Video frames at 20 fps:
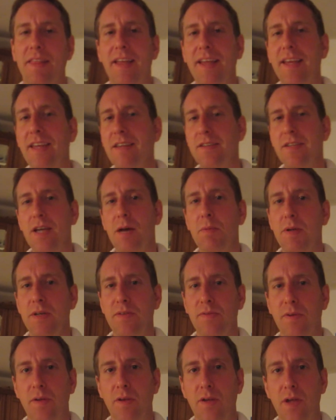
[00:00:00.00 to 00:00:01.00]
Thank you so much
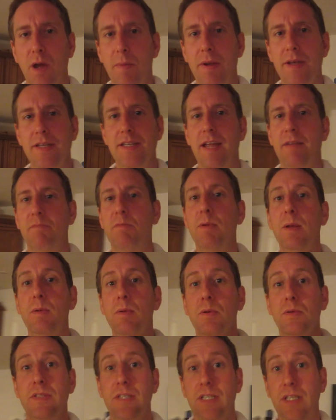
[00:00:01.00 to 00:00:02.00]
for all the comments. We
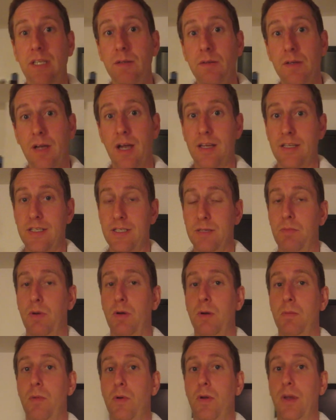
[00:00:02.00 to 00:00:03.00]
will see you guys
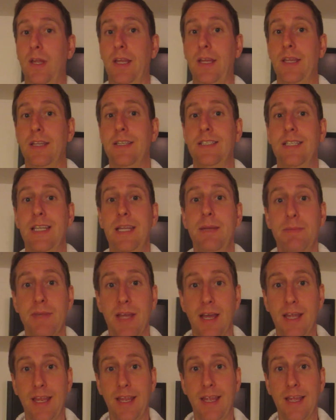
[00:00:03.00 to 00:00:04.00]
tomorrow morning. Sleep
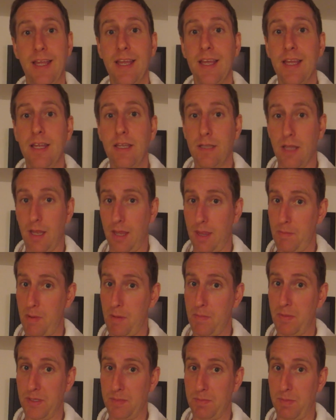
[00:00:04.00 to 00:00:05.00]
tight. Don't let the
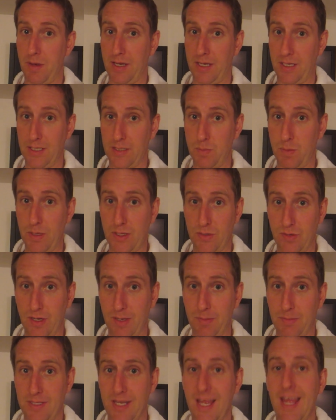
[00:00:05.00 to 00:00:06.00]
bedbugs bite. Sweet
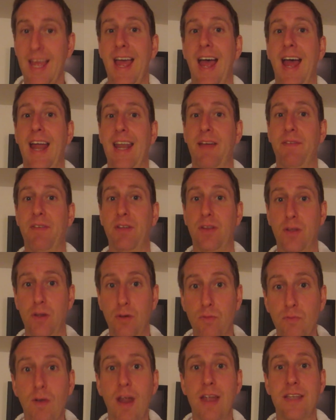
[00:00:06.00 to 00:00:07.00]
dreams, and have a
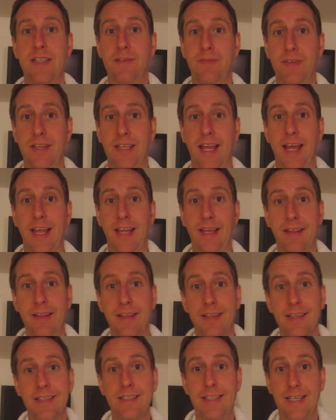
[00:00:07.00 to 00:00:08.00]
good rest of your day.
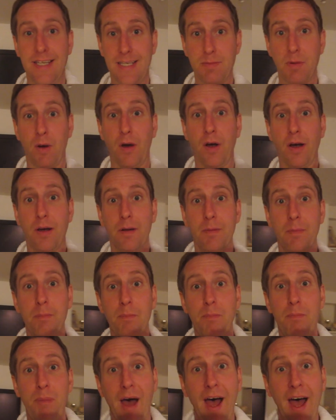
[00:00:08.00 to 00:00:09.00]
See you tomorrow.
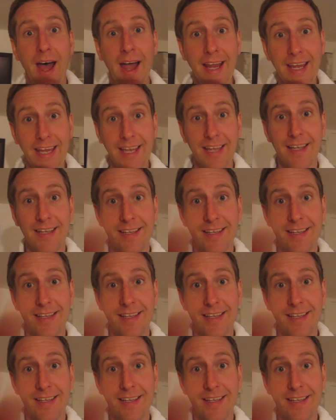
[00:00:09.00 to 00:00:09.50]
Bye.